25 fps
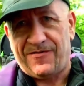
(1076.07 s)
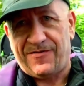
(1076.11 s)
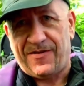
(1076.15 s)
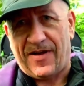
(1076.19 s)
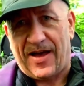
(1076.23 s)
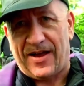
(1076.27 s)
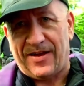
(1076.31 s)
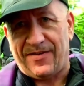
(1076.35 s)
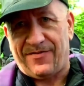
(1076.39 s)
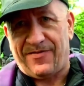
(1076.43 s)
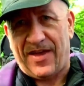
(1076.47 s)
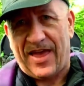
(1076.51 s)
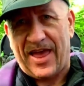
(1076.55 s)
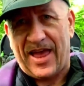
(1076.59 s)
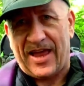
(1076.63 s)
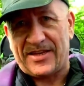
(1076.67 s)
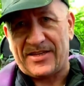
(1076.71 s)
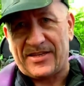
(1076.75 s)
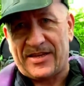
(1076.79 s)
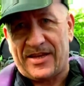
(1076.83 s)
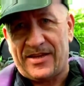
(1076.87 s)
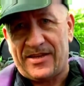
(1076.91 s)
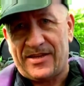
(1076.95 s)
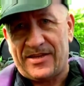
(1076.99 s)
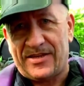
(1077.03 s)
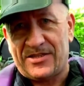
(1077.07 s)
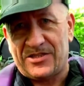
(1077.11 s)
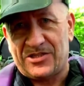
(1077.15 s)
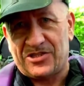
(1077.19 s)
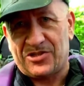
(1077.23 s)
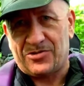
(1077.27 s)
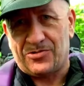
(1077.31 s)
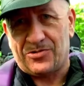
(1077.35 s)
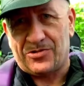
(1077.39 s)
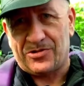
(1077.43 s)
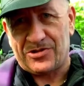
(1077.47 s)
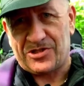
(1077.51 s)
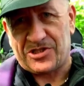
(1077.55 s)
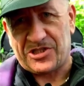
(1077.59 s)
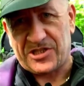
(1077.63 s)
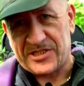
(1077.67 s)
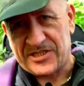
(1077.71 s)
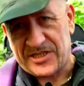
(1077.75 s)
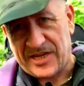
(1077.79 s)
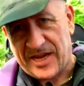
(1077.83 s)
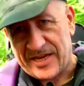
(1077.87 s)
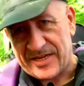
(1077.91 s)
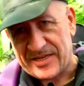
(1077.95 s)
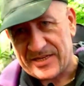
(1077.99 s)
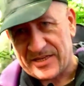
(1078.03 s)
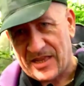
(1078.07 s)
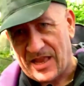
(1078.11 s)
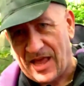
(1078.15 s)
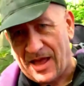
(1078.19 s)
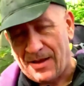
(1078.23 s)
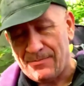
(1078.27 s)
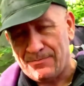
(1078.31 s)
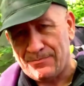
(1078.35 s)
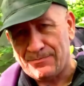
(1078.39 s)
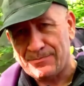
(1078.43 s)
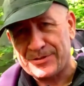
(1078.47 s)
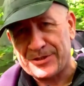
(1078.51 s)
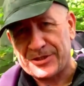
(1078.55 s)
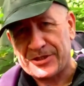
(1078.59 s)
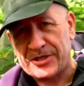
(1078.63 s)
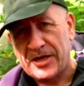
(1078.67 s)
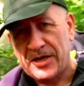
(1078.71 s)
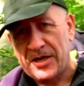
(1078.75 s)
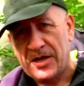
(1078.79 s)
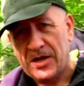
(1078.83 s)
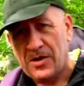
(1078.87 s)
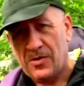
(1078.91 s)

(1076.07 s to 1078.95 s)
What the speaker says: 5 head torches, head lamps.